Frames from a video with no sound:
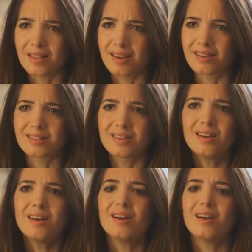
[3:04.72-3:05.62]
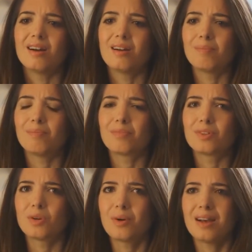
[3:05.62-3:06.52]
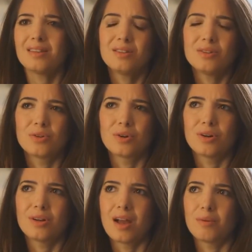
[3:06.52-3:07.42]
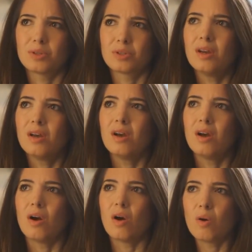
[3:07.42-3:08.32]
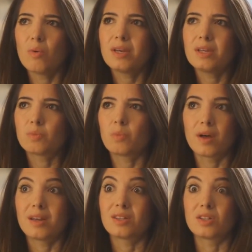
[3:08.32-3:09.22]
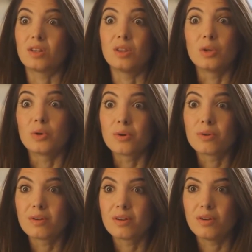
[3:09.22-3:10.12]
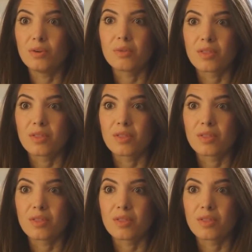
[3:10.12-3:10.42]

things. So as a little girl, I was always wanting to learn new